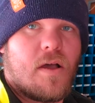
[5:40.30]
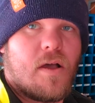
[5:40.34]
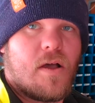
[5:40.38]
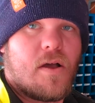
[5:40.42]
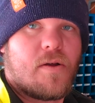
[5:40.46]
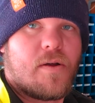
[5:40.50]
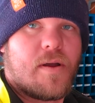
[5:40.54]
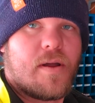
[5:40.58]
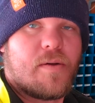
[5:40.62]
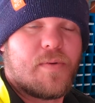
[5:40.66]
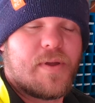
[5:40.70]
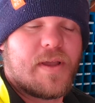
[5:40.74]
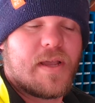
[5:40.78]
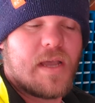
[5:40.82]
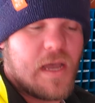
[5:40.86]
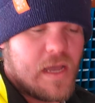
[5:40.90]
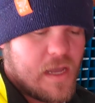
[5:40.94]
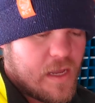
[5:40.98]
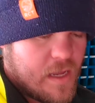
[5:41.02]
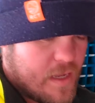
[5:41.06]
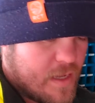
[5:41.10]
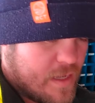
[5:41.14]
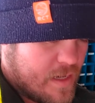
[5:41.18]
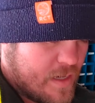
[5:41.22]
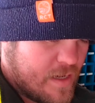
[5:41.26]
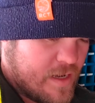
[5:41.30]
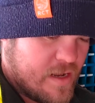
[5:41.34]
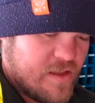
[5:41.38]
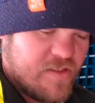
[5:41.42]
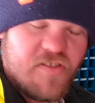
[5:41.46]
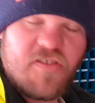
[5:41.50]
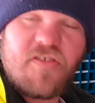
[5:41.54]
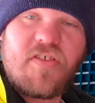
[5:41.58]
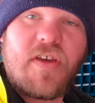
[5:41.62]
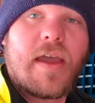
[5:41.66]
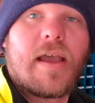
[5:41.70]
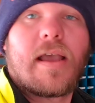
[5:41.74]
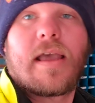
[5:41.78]
All right, we got, I
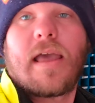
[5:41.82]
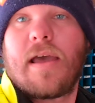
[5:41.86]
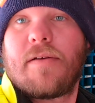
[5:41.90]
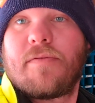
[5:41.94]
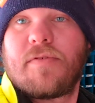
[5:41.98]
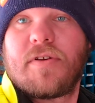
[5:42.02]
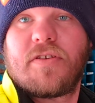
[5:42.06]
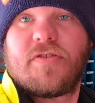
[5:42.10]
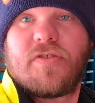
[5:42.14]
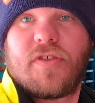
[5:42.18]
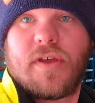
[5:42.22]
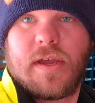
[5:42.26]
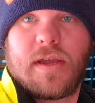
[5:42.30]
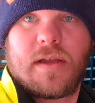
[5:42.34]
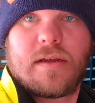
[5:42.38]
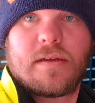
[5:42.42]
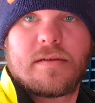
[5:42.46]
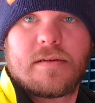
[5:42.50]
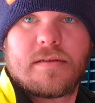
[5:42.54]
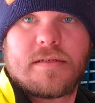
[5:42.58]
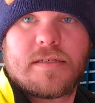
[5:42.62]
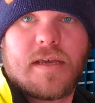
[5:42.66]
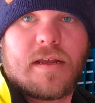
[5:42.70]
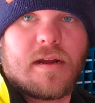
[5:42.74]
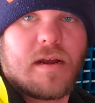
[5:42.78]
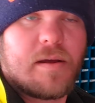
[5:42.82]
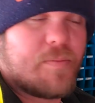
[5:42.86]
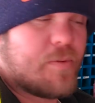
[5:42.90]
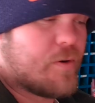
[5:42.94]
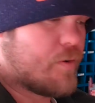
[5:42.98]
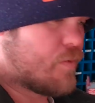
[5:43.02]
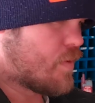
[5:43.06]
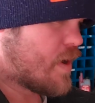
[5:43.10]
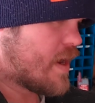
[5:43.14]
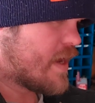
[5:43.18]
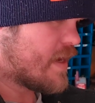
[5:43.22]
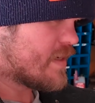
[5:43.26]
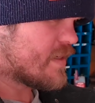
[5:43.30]
think, everything set up
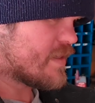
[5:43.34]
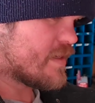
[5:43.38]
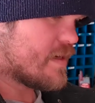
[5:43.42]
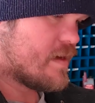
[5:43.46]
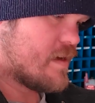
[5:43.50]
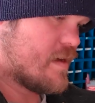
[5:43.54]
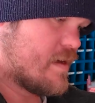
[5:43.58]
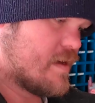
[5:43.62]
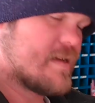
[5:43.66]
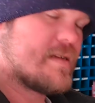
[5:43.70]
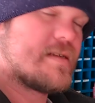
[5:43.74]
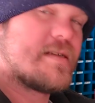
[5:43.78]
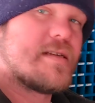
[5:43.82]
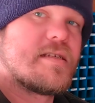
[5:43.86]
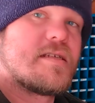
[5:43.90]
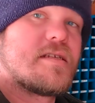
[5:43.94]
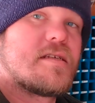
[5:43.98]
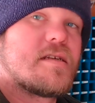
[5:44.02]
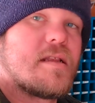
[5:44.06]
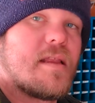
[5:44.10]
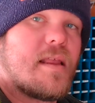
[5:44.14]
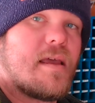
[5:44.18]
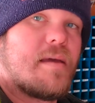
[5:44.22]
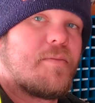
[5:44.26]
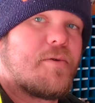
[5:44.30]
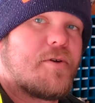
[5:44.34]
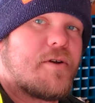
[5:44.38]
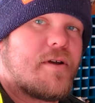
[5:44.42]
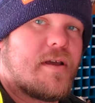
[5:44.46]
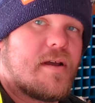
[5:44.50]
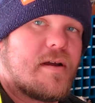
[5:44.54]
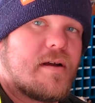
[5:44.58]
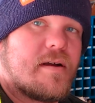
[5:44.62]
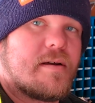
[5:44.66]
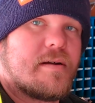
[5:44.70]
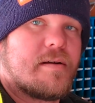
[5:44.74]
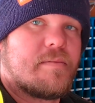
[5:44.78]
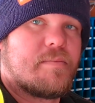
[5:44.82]
right. Uh, disclaimer
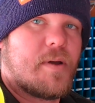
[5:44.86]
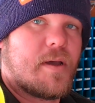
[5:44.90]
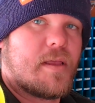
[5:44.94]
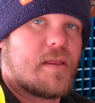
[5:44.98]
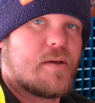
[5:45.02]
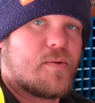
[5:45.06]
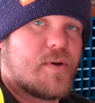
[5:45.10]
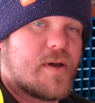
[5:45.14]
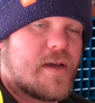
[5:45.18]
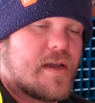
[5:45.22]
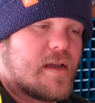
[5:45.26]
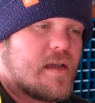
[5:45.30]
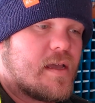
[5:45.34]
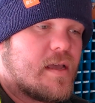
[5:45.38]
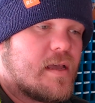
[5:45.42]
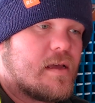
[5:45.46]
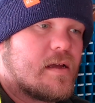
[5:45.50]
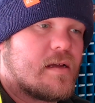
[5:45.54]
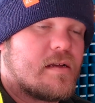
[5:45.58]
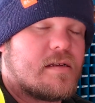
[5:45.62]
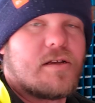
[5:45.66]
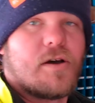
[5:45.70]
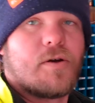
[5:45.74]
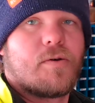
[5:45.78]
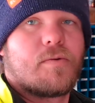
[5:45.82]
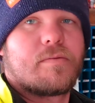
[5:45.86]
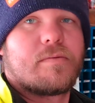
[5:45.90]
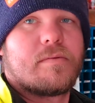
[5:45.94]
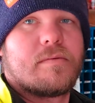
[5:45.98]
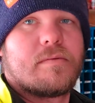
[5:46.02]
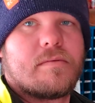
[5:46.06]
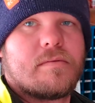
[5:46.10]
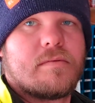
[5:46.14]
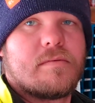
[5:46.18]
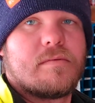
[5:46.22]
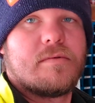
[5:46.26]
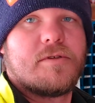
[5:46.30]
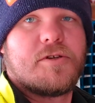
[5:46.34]
here, by the way, don't
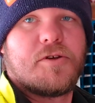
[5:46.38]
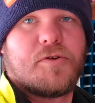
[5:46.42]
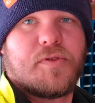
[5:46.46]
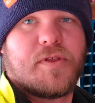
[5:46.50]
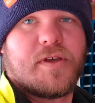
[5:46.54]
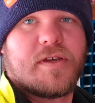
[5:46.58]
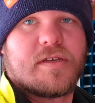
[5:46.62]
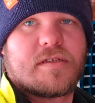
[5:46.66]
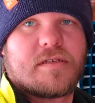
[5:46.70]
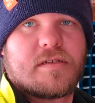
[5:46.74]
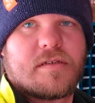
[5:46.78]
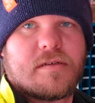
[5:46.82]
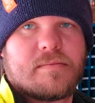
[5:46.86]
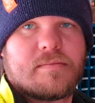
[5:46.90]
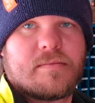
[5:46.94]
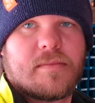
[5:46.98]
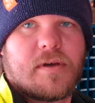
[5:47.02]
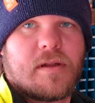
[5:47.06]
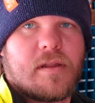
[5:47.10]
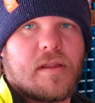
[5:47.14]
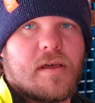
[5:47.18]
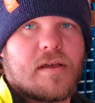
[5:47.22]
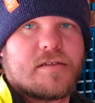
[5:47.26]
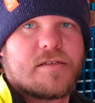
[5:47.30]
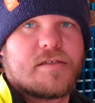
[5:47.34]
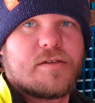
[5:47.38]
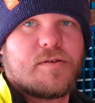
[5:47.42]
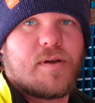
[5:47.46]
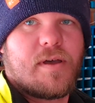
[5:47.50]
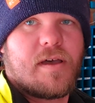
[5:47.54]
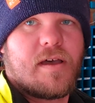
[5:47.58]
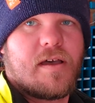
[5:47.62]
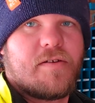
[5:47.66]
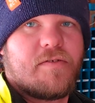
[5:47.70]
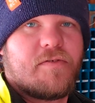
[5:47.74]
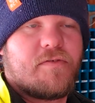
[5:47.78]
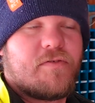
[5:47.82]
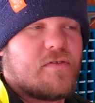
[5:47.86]
do this unless you
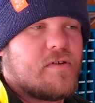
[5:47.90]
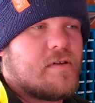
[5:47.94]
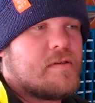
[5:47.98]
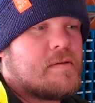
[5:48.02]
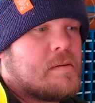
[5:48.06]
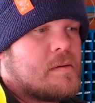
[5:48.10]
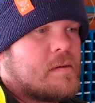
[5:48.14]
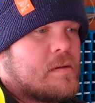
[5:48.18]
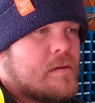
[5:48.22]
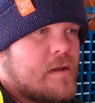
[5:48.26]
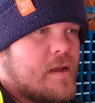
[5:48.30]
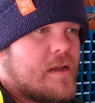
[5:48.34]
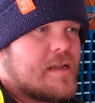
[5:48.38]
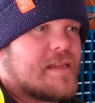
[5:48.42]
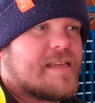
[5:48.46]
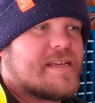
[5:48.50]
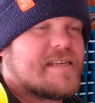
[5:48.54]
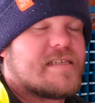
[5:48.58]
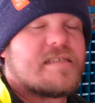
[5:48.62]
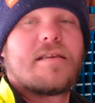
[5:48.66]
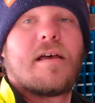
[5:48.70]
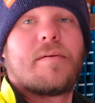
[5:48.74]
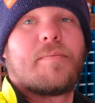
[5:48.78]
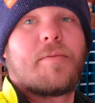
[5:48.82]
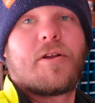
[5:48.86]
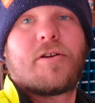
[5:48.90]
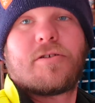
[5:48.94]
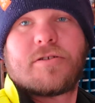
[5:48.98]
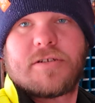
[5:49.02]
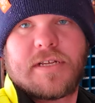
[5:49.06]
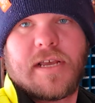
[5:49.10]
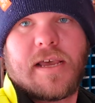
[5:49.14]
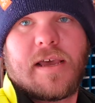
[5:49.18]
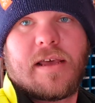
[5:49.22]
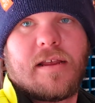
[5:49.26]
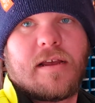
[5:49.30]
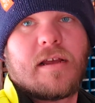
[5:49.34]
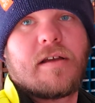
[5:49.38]
have at least some
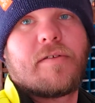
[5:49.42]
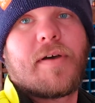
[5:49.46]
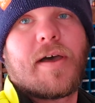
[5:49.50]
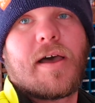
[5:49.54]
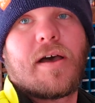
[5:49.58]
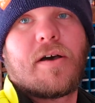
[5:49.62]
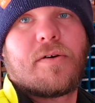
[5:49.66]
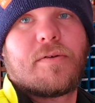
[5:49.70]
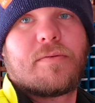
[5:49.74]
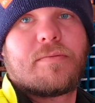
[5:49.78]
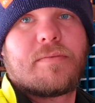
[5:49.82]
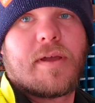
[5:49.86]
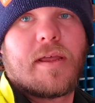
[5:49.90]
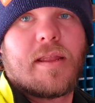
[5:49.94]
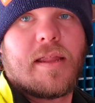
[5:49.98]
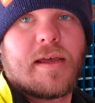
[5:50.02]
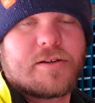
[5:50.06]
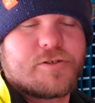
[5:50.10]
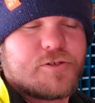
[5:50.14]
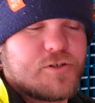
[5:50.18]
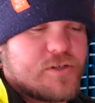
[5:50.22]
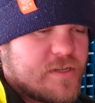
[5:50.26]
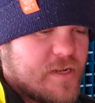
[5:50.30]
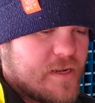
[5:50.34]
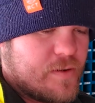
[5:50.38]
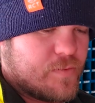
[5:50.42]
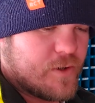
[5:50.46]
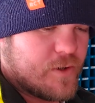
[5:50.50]
understanding of how electricity